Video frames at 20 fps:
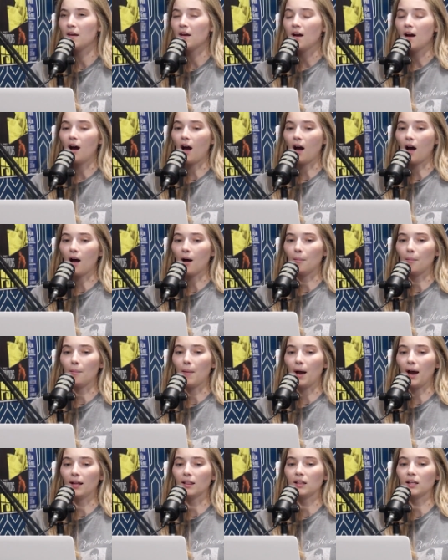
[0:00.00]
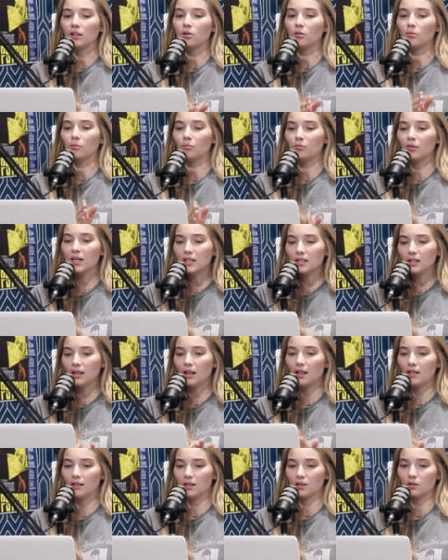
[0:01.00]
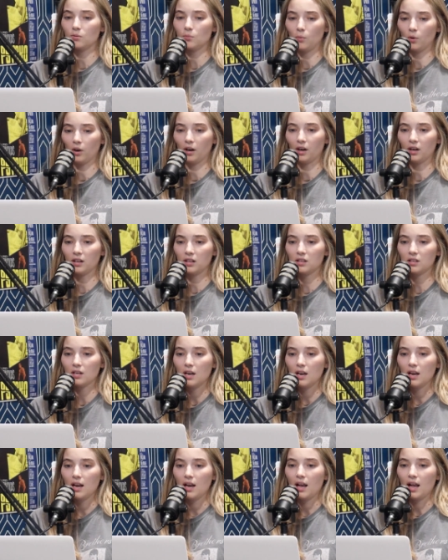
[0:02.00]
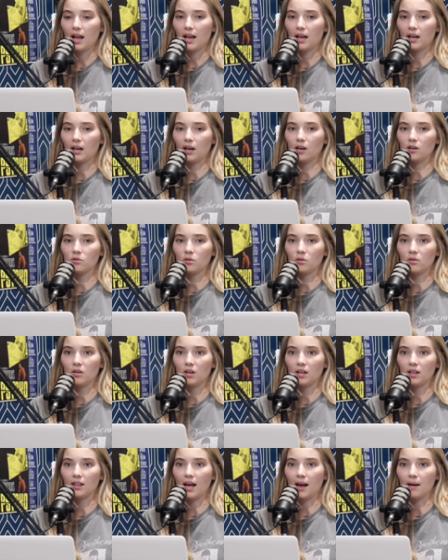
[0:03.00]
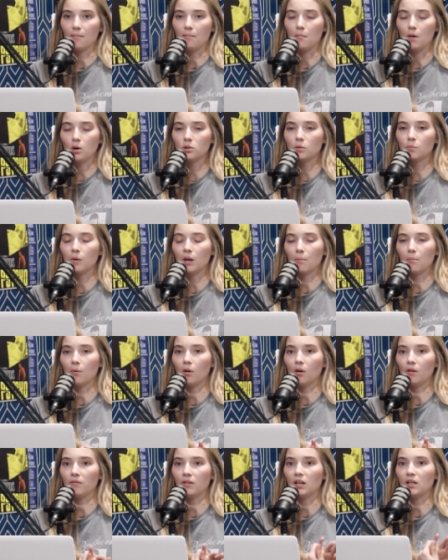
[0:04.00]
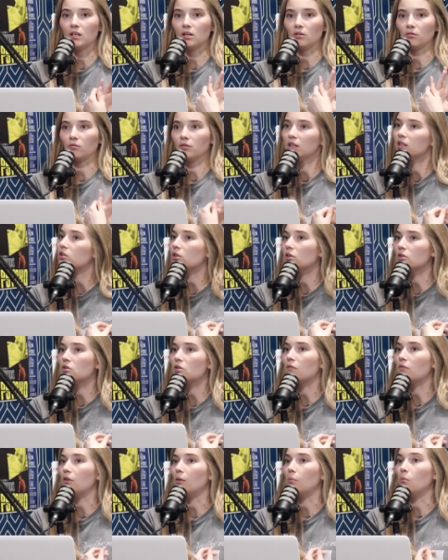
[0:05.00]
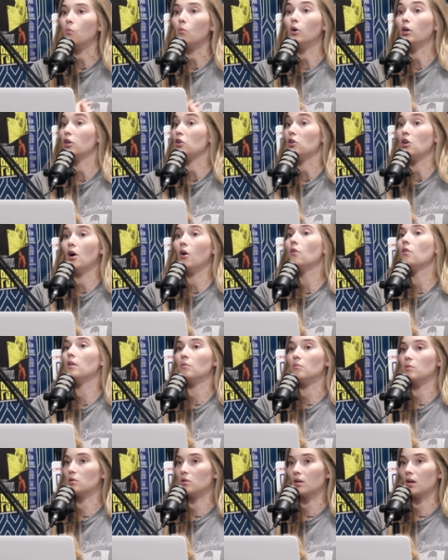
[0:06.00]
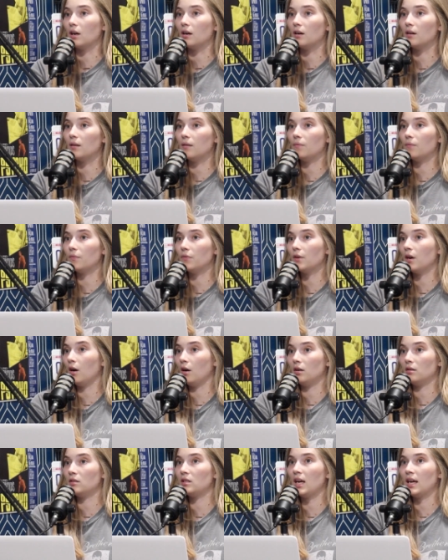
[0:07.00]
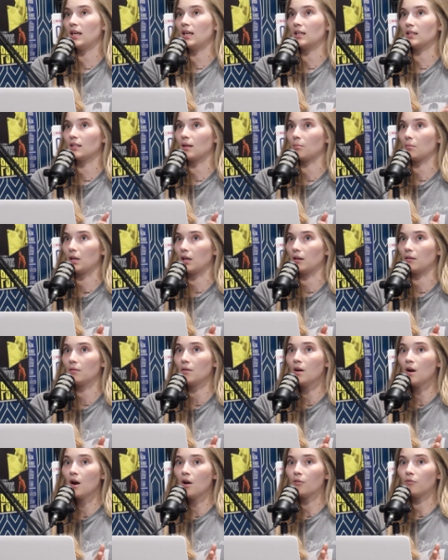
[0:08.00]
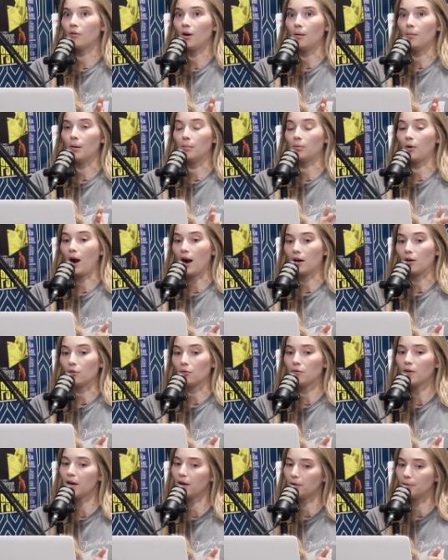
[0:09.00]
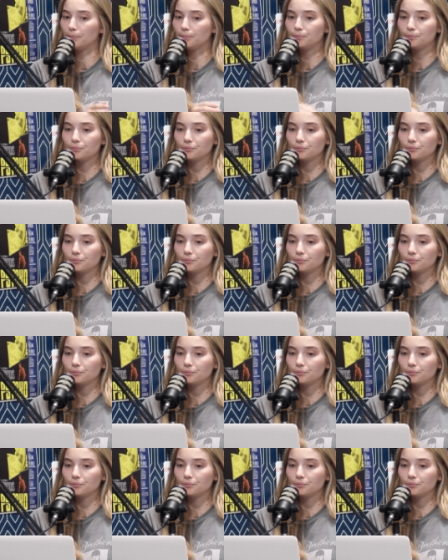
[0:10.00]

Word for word: I think the reason that this worked, and I also think that most people, if they didn't research the film, wouldn't know that it was taking something from a prior film.